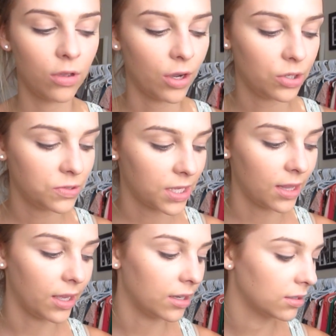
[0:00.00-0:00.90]
How do you say
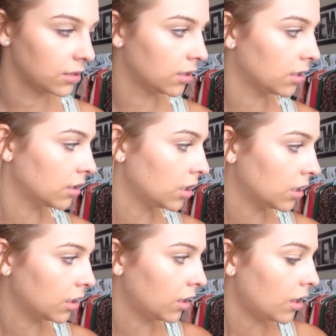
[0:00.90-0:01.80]
that?
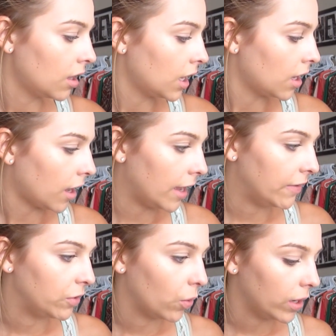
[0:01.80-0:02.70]
I
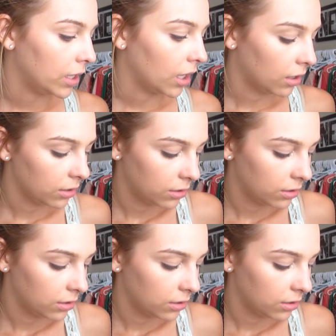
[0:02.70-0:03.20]
have no idea.